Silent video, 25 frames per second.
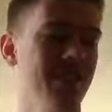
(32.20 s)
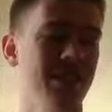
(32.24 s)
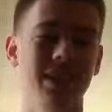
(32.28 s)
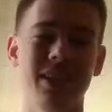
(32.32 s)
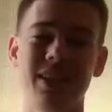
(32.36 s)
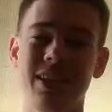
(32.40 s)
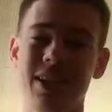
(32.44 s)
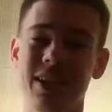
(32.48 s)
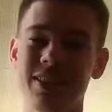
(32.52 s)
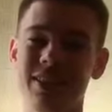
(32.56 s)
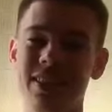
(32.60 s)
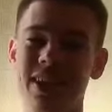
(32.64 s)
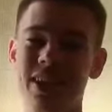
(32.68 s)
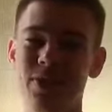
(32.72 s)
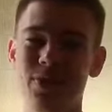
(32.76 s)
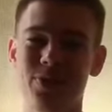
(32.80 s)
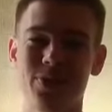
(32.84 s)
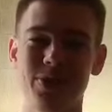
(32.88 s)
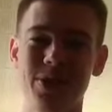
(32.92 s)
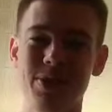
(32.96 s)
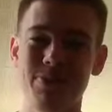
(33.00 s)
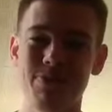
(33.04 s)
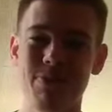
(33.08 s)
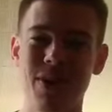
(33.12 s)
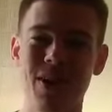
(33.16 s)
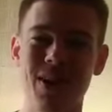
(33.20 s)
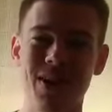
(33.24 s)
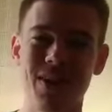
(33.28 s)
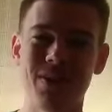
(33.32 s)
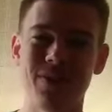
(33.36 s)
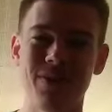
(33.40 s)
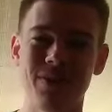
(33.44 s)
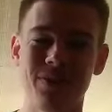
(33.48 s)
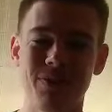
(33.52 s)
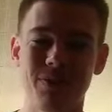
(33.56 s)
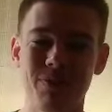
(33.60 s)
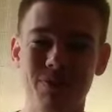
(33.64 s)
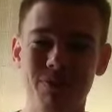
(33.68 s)
he got that
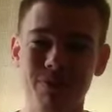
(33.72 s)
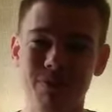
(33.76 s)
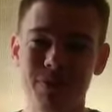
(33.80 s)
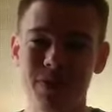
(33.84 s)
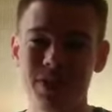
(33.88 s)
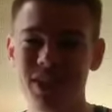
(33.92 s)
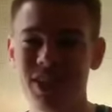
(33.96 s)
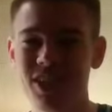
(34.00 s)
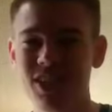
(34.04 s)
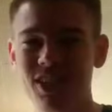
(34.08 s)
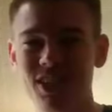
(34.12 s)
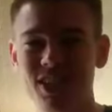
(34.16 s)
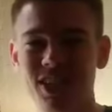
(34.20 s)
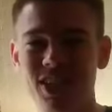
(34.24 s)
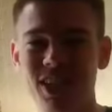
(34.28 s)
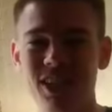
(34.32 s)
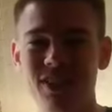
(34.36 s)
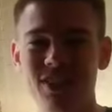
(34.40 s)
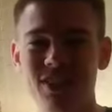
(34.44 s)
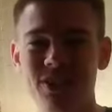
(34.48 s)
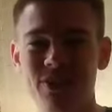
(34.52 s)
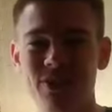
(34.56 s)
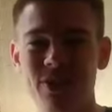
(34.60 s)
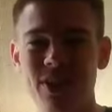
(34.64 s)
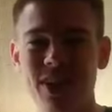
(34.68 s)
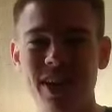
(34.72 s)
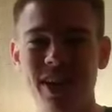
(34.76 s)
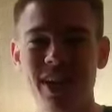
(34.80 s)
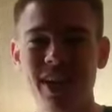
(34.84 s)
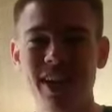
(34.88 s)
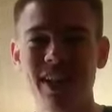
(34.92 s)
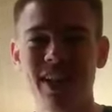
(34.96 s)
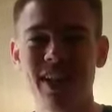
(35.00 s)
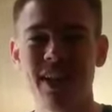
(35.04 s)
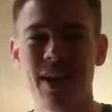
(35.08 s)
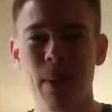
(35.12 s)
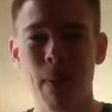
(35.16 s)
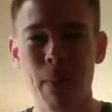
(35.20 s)
rebound, dished it out to Ray
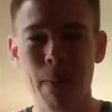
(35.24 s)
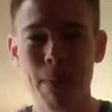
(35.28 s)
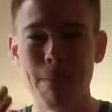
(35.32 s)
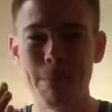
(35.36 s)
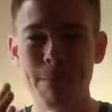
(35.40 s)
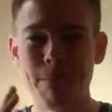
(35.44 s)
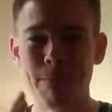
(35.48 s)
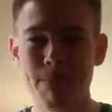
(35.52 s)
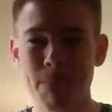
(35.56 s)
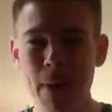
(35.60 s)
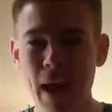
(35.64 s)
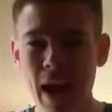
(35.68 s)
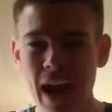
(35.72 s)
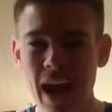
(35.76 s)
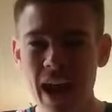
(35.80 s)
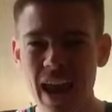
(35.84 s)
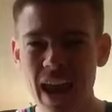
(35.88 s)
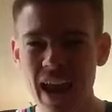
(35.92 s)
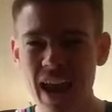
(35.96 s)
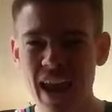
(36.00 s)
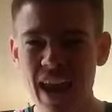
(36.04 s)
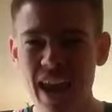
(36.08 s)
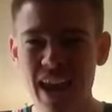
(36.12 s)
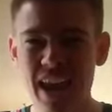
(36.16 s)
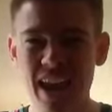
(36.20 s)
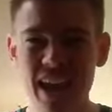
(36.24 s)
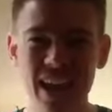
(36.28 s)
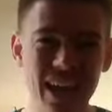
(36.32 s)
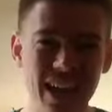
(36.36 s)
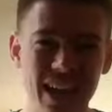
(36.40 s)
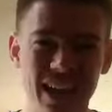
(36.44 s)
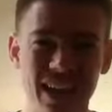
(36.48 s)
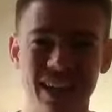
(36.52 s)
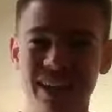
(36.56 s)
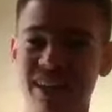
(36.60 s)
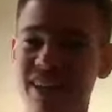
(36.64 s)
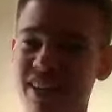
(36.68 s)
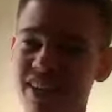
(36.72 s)
Allen,
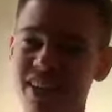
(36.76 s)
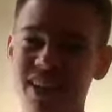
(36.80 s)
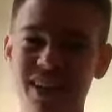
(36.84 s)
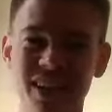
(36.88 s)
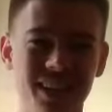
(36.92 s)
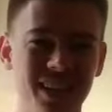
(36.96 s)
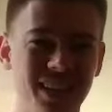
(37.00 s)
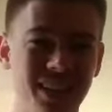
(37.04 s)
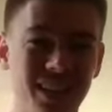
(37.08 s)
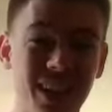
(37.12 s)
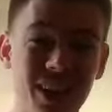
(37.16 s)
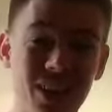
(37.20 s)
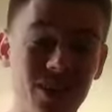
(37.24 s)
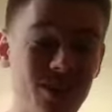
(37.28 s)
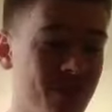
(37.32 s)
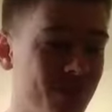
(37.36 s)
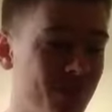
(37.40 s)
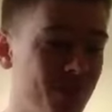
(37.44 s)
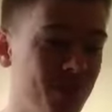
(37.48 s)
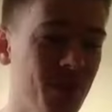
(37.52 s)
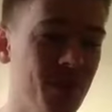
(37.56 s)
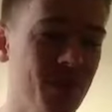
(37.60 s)
bang! That was the